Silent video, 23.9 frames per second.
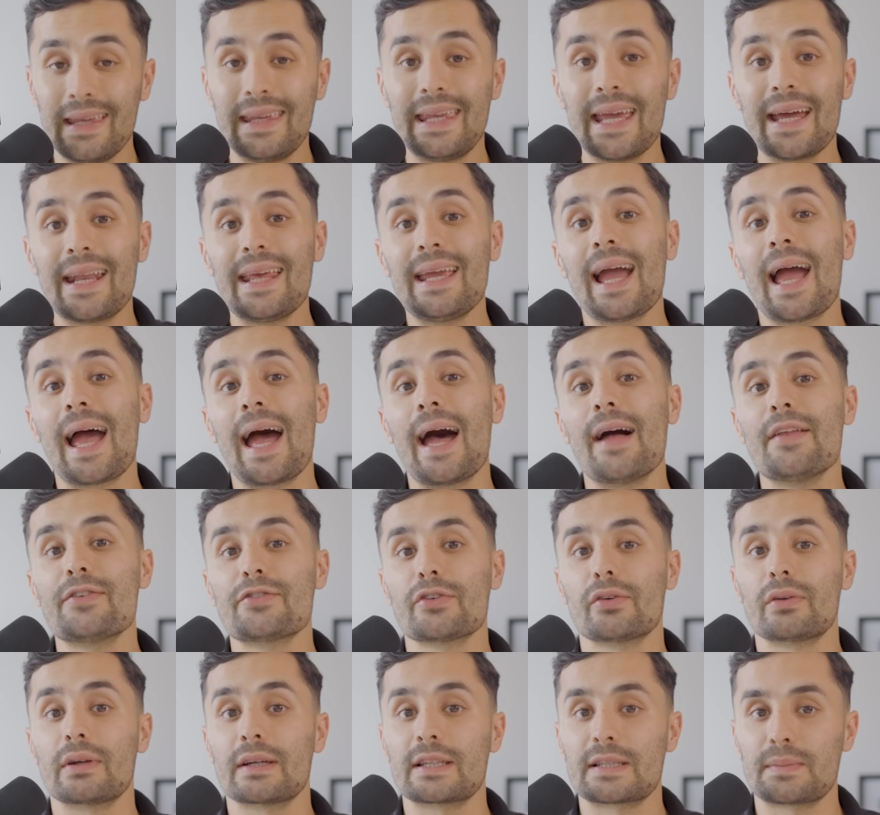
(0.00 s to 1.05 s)
and getting
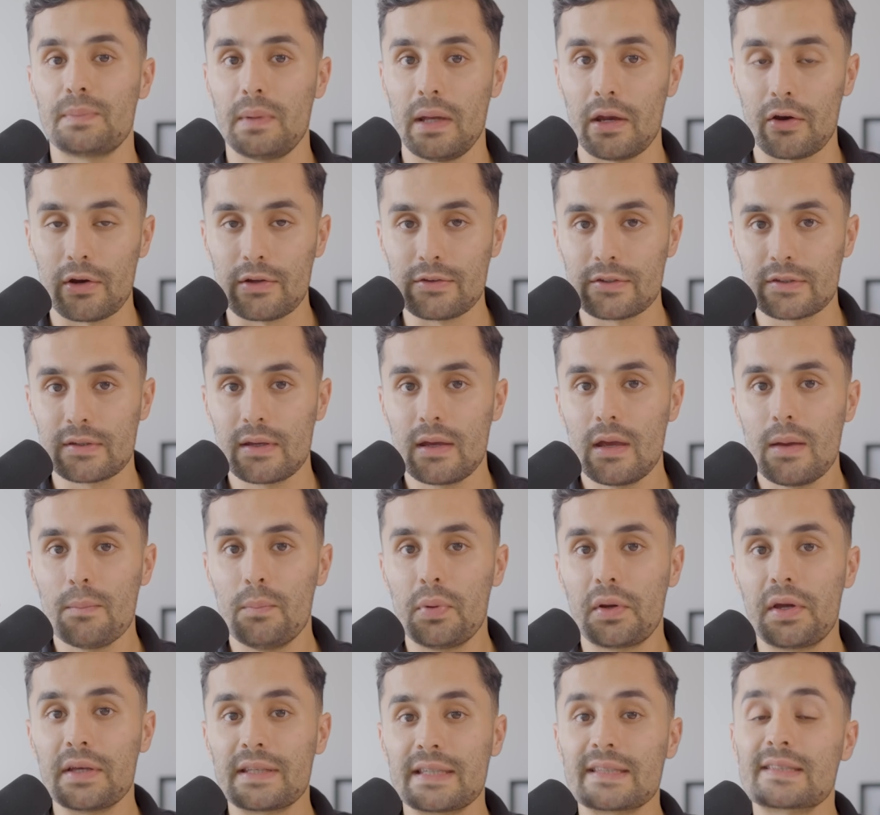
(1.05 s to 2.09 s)
hands-on experience,
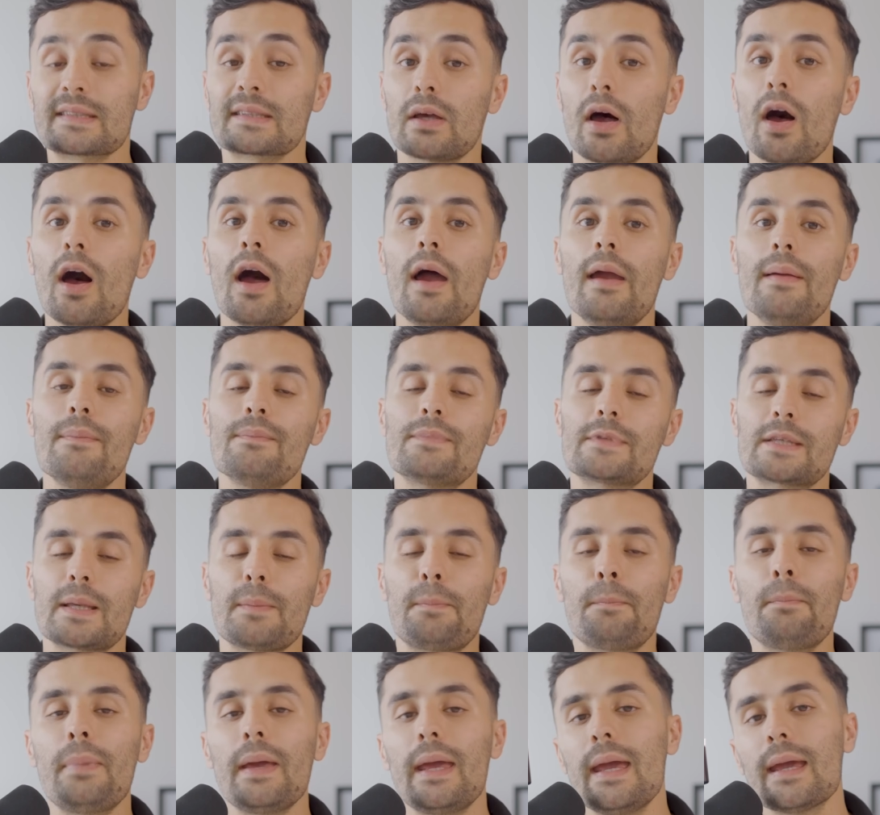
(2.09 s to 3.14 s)
because it's time to
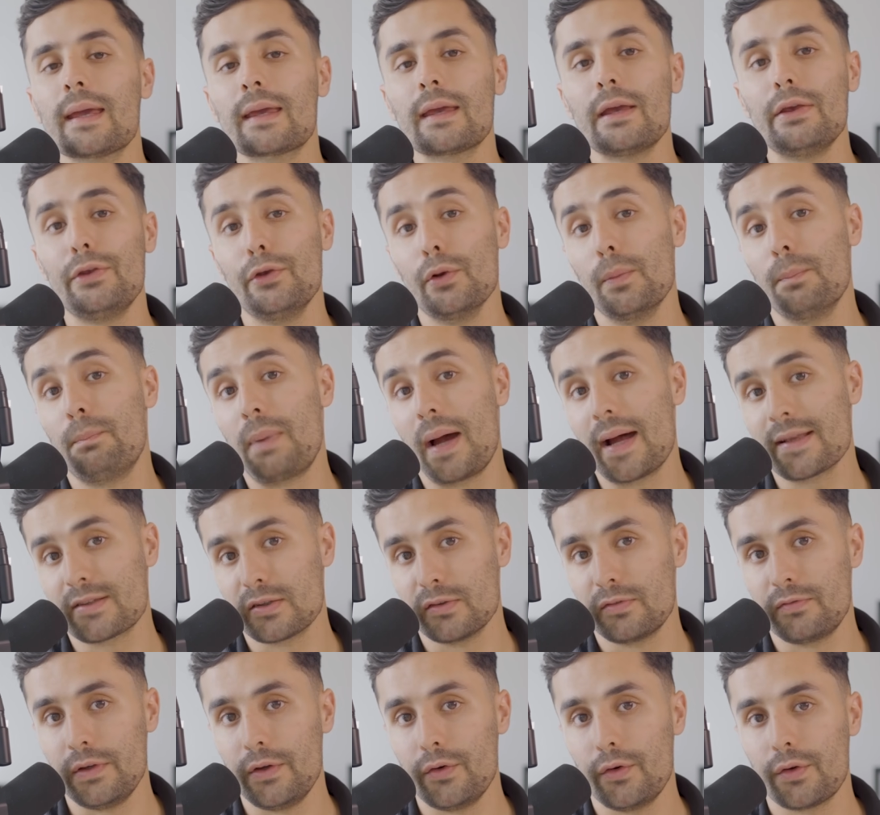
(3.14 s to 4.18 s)
pick your
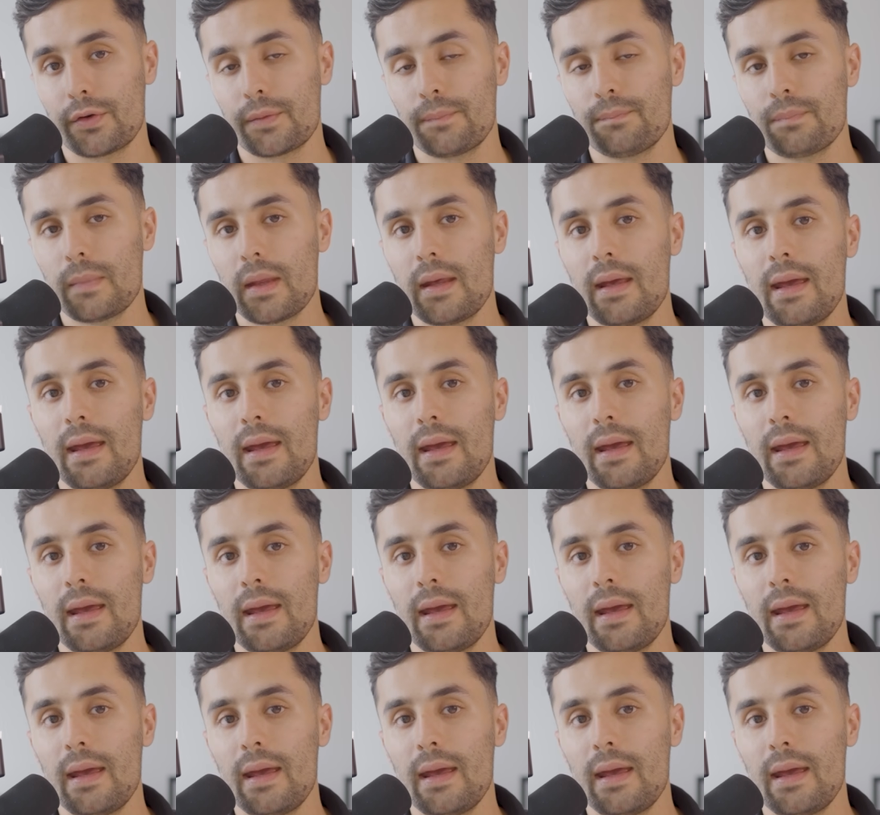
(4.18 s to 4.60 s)
battlefield: